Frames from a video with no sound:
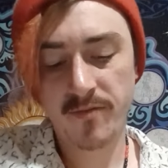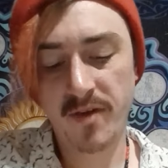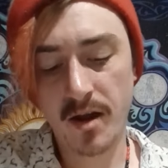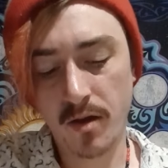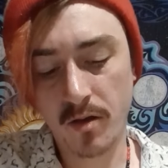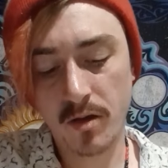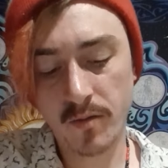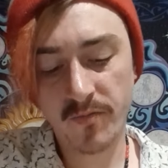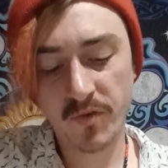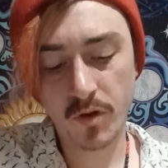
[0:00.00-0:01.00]
Final
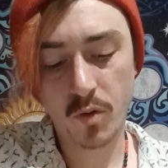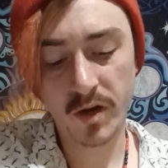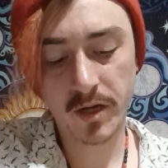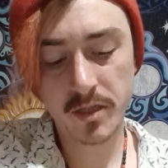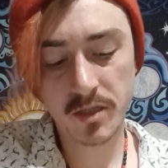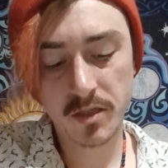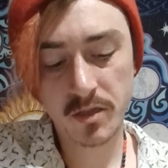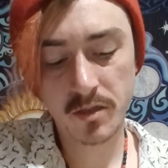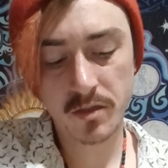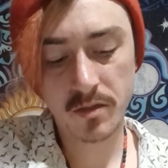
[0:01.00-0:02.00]
outcome for Aquarius.
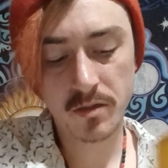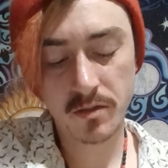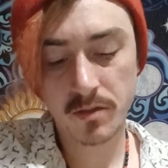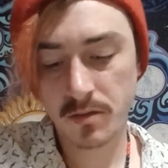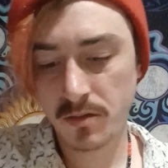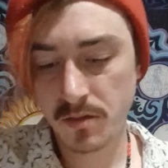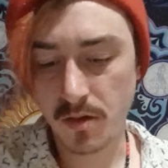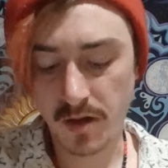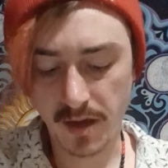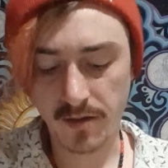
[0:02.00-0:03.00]

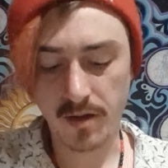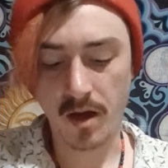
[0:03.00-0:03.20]
Okay.